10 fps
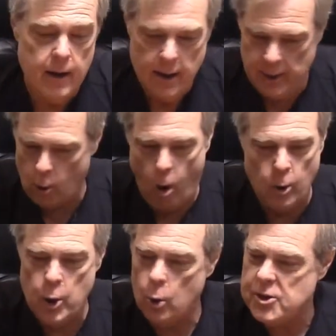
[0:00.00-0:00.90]
There are
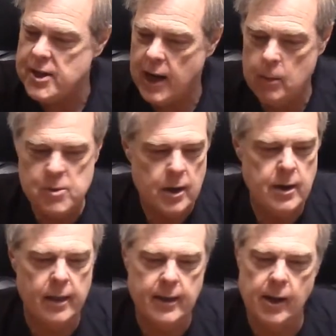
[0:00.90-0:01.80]
no seams,
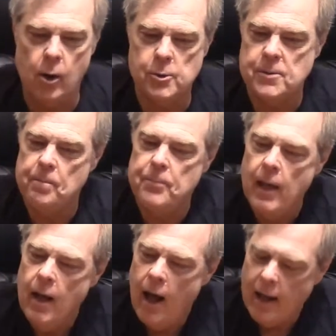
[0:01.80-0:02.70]
nothing else.
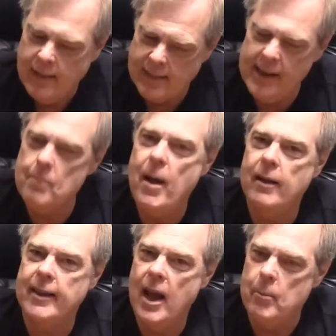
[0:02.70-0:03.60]
The thing about
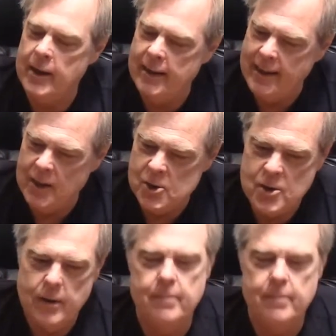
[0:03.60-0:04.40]
laminate is